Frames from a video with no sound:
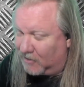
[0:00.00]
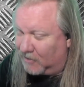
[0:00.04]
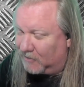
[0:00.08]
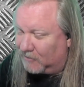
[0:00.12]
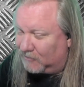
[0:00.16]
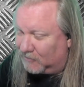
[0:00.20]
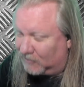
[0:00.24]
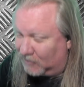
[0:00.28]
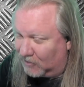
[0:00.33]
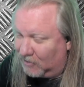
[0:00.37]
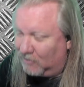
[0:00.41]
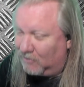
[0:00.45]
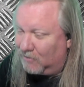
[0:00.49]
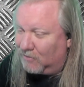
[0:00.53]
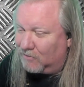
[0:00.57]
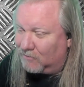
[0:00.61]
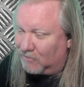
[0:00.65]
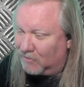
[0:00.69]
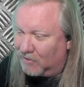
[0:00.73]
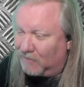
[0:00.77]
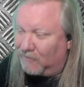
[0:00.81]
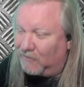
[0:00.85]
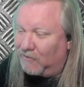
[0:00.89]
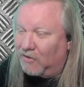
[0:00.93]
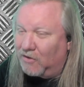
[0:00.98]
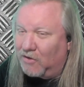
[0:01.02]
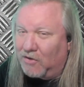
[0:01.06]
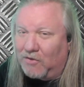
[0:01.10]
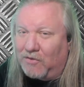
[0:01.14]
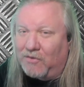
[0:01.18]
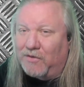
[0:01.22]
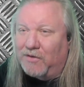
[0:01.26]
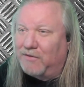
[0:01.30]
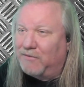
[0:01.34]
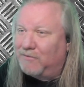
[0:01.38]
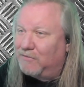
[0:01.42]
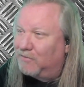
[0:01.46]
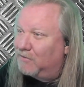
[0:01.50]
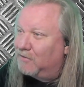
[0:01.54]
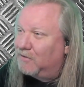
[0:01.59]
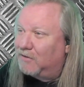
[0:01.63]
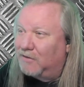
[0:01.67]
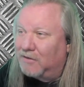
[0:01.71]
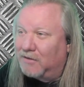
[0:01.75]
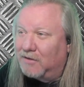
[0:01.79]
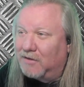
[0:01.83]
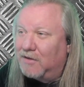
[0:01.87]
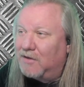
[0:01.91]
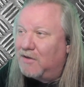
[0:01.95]
I'll see you in the review, and
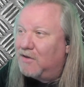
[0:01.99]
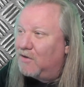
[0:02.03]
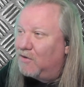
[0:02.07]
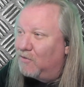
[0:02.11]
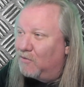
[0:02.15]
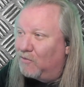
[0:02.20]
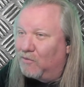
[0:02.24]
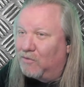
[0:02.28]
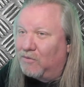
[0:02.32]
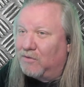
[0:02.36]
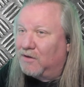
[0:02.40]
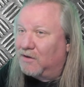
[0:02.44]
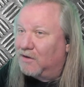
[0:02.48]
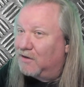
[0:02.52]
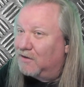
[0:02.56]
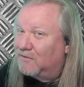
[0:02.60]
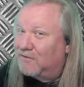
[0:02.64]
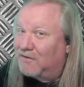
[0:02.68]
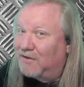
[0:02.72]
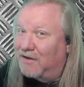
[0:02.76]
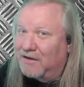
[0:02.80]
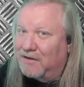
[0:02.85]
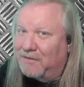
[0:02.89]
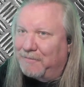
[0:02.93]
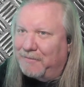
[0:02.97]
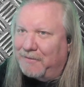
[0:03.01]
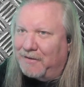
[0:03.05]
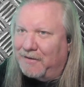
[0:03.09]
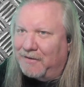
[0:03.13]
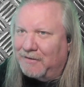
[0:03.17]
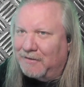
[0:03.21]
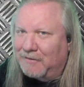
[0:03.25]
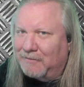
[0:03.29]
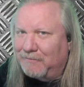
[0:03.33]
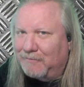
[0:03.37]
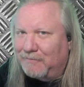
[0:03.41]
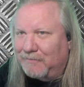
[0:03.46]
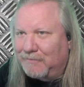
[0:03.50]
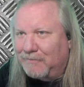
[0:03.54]
we're going to talk about it.